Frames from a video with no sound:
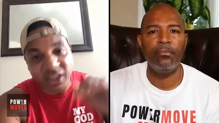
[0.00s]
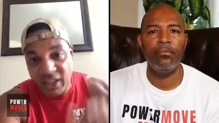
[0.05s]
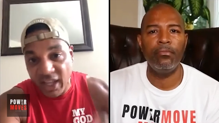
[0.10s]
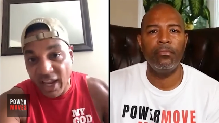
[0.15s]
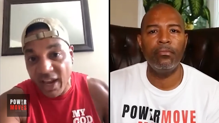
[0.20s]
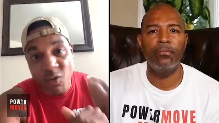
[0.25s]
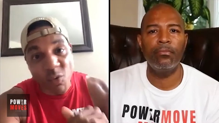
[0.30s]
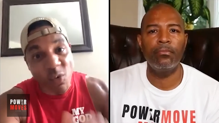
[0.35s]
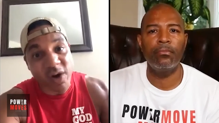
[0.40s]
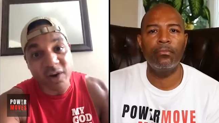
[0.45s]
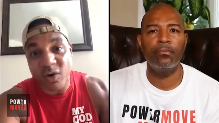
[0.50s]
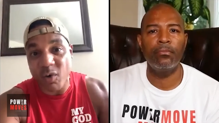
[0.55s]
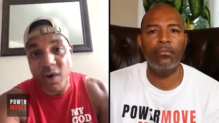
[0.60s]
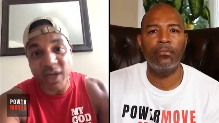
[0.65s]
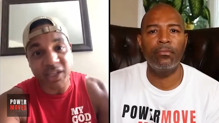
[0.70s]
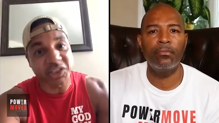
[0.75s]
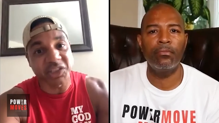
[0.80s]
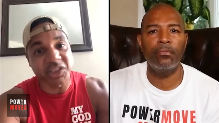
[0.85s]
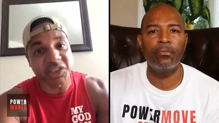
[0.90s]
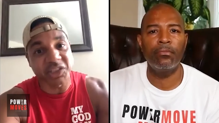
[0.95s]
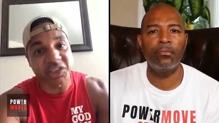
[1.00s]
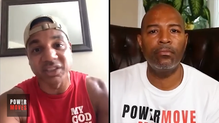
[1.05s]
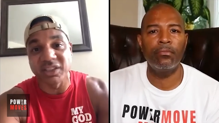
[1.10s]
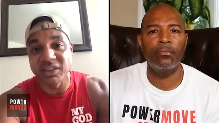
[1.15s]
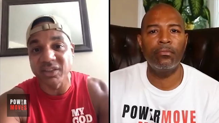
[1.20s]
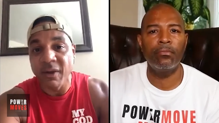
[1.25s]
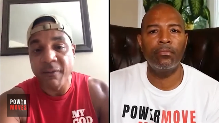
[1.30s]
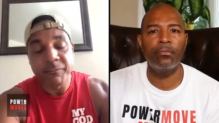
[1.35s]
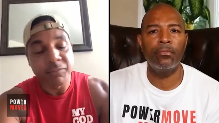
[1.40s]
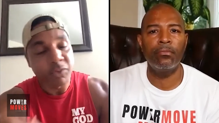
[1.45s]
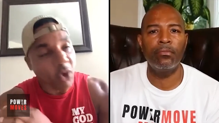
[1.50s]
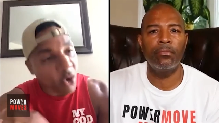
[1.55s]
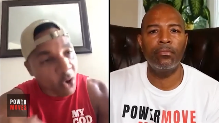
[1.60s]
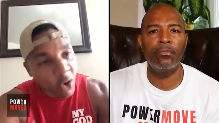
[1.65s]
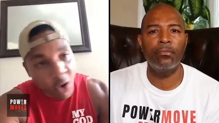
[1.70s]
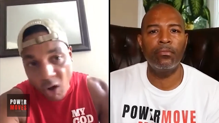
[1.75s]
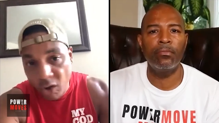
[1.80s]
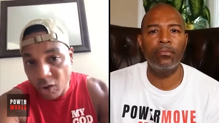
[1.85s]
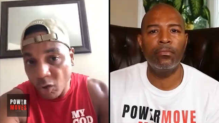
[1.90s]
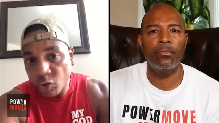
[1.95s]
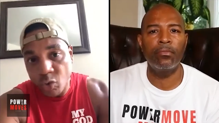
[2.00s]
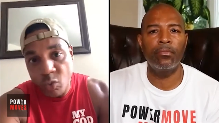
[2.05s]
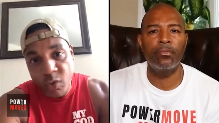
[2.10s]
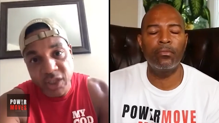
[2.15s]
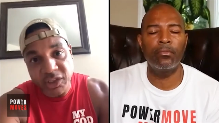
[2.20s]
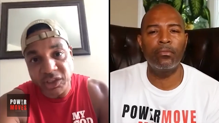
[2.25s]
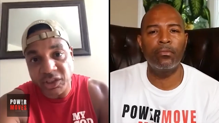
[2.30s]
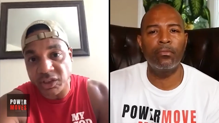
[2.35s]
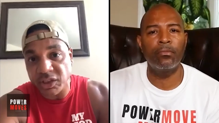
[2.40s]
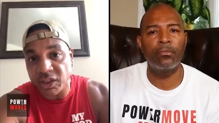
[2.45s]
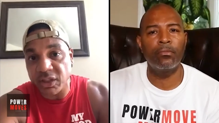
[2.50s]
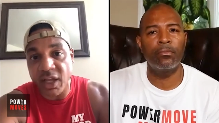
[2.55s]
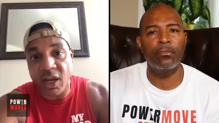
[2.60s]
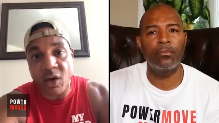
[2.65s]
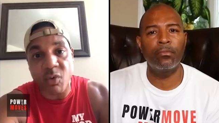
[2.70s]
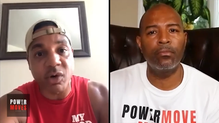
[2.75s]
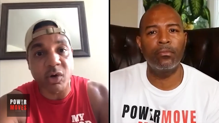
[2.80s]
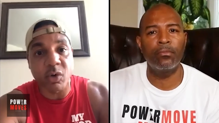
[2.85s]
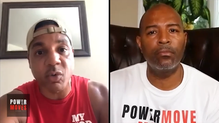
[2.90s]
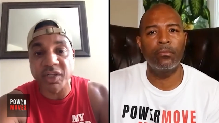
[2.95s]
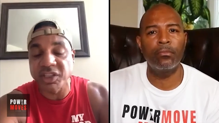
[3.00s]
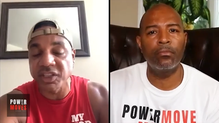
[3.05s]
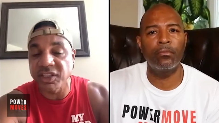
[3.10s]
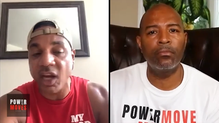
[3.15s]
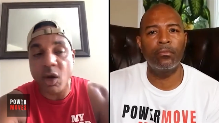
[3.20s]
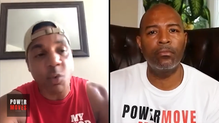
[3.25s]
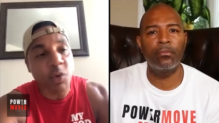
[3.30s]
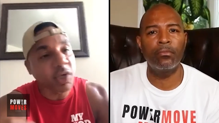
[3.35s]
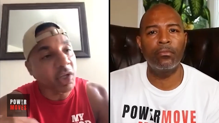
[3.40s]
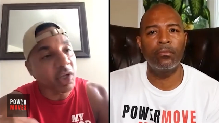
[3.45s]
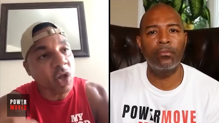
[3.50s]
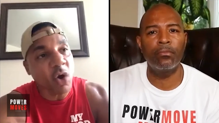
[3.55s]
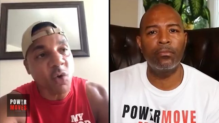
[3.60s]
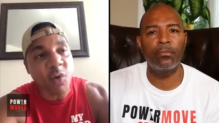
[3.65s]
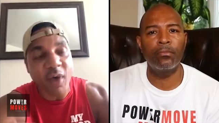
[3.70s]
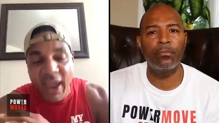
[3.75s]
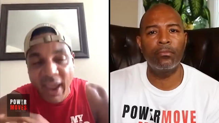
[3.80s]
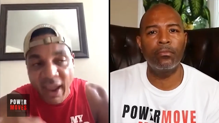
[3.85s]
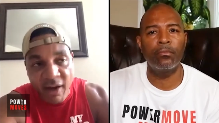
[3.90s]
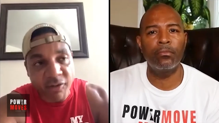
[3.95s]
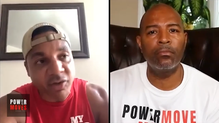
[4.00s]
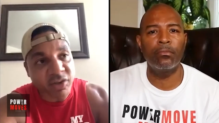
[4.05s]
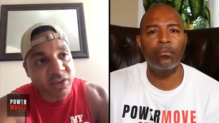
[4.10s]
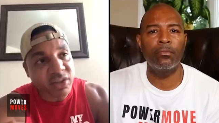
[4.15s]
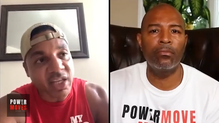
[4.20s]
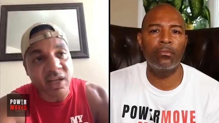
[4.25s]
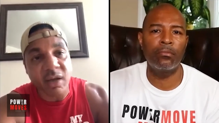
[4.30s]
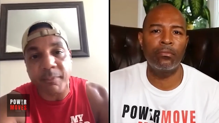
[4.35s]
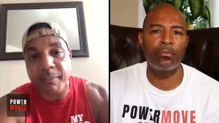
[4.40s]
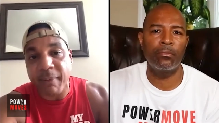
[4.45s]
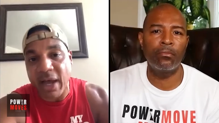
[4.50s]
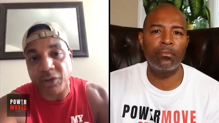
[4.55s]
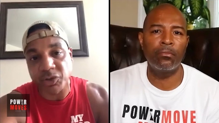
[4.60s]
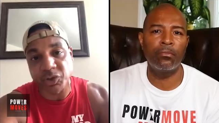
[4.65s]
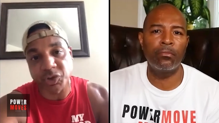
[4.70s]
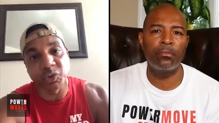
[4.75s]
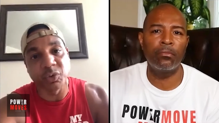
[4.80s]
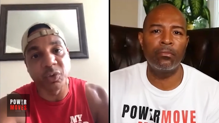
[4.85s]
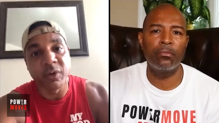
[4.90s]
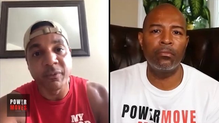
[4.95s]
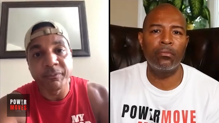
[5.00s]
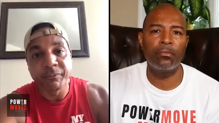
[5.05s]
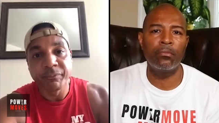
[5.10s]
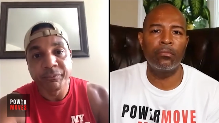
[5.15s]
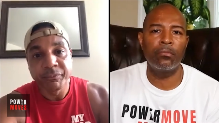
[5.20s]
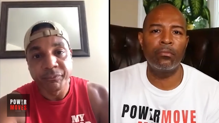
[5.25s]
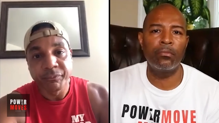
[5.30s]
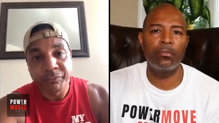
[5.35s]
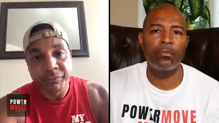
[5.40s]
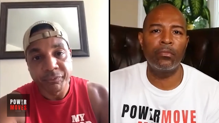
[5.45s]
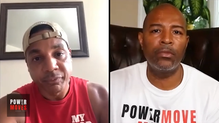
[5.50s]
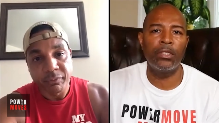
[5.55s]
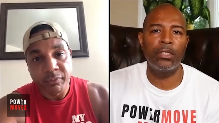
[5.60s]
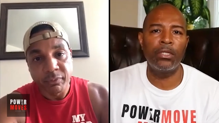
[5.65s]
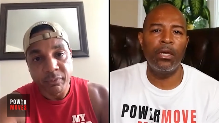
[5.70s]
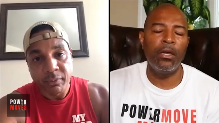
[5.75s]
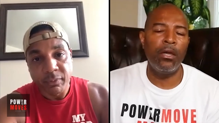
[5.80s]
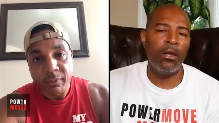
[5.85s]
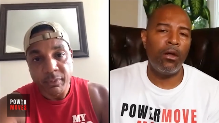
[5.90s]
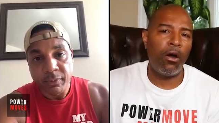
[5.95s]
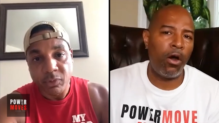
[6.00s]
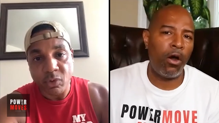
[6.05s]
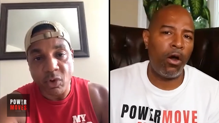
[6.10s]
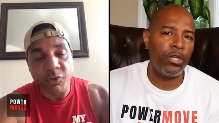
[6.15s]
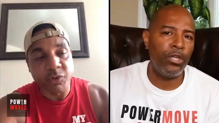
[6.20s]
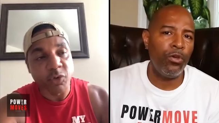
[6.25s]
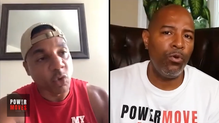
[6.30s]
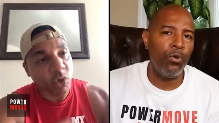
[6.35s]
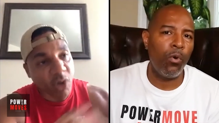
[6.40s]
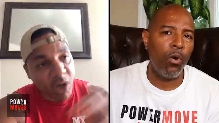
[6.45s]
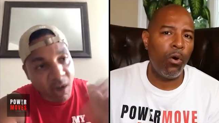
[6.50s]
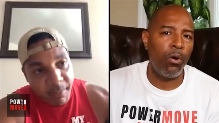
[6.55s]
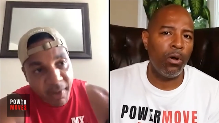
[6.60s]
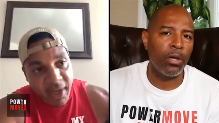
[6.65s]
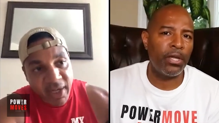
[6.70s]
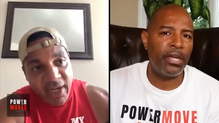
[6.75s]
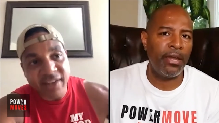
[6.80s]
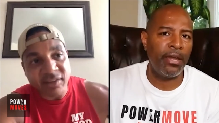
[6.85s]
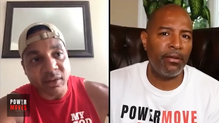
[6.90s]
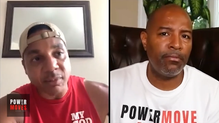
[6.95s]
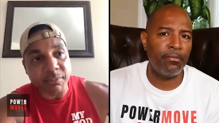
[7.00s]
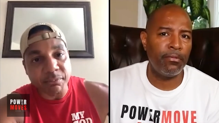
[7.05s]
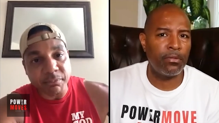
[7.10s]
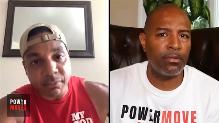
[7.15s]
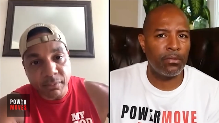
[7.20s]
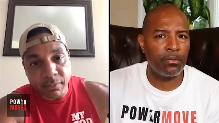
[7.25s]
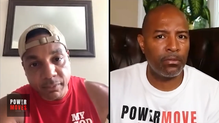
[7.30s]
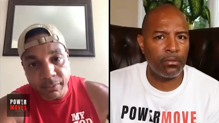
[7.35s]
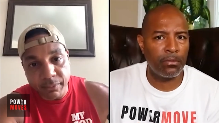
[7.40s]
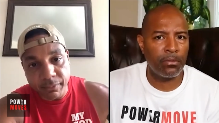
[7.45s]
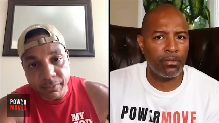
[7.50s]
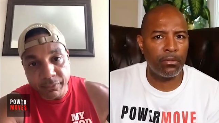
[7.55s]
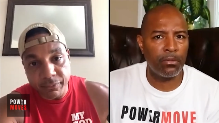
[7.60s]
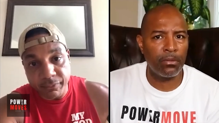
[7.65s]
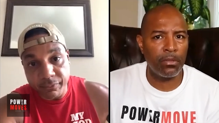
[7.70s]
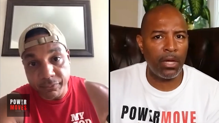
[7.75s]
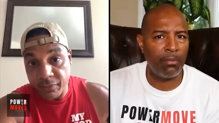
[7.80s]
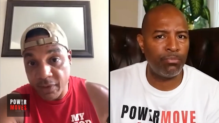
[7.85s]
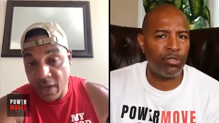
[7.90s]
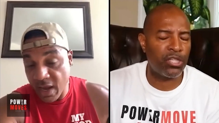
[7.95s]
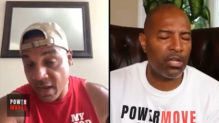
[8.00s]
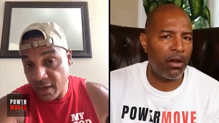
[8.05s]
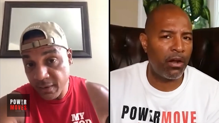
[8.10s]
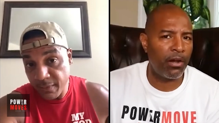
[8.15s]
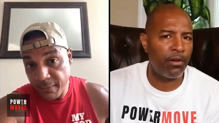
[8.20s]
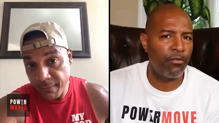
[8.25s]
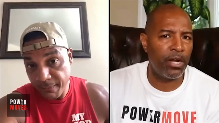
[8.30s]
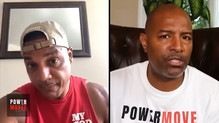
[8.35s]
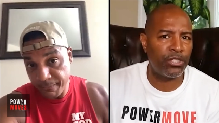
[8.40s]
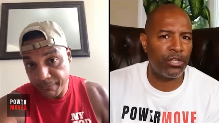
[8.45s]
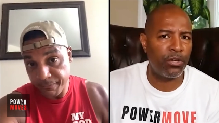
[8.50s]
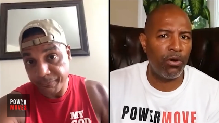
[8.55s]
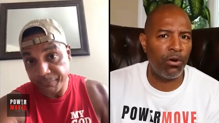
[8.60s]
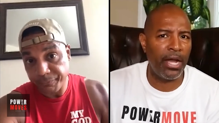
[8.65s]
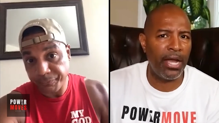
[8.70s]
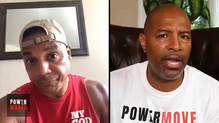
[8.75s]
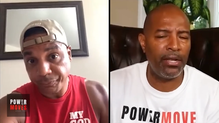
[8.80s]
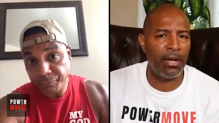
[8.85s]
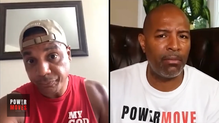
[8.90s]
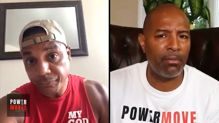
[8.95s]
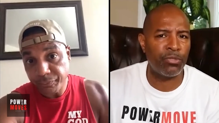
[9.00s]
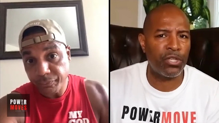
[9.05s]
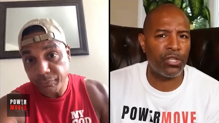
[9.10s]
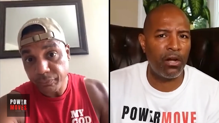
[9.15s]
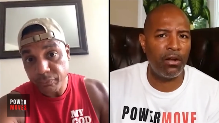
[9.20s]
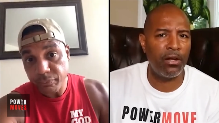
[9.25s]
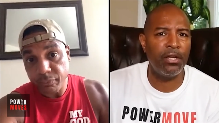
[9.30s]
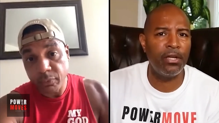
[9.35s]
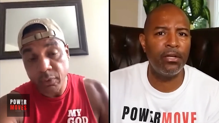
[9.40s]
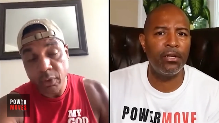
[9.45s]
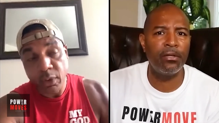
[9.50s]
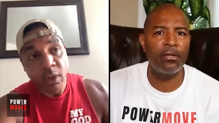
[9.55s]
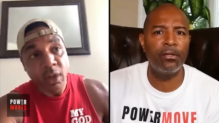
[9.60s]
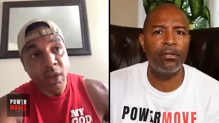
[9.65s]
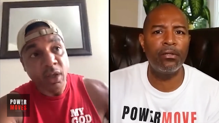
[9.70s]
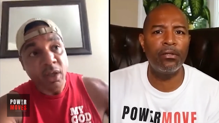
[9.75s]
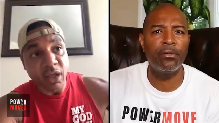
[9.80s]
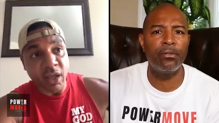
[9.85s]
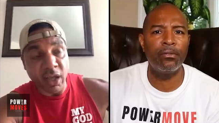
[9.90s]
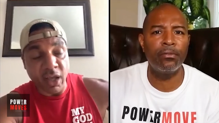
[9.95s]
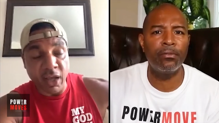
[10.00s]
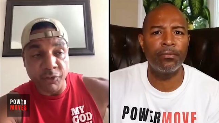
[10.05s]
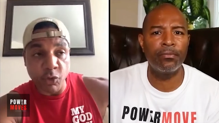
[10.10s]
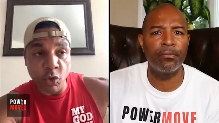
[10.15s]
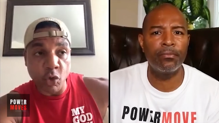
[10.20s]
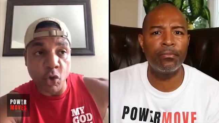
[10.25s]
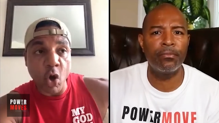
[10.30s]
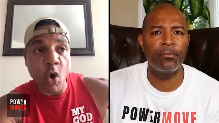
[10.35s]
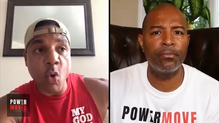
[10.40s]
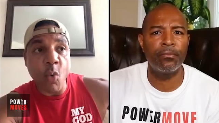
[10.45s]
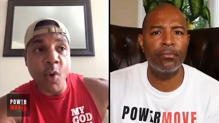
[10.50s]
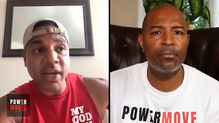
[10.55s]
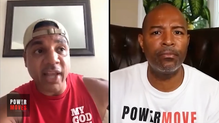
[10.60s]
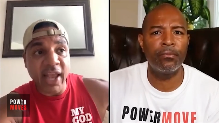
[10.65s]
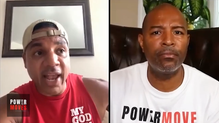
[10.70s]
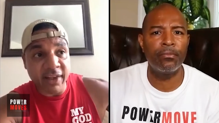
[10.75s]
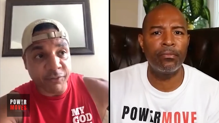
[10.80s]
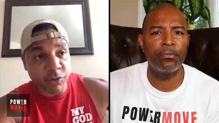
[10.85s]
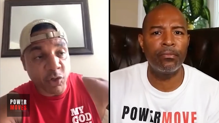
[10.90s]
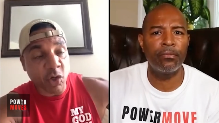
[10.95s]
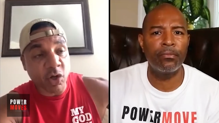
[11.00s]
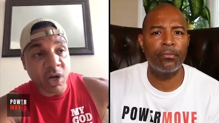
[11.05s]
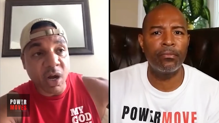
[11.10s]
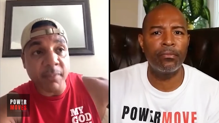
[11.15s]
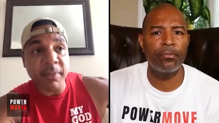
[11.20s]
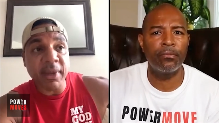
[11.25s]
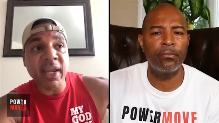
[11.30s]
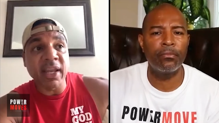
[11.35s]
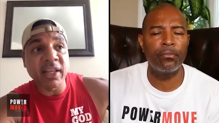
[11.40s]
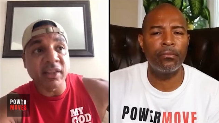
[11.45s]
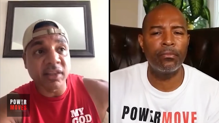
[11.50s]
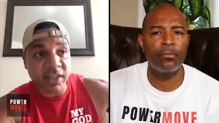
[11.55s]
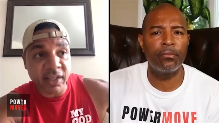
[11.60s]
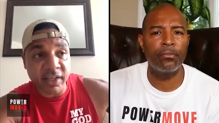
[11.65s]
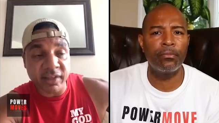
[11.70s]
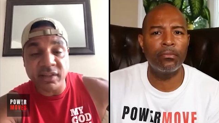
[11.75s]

Speaker 1: day one questions. All those questions are day one questions. They want to know everything about you.
Speaker 2: Are so you, you come in as a I'm sorry, Rich,
Speaker 1: go ahead. I'm sorry. If you go in if you're coming into this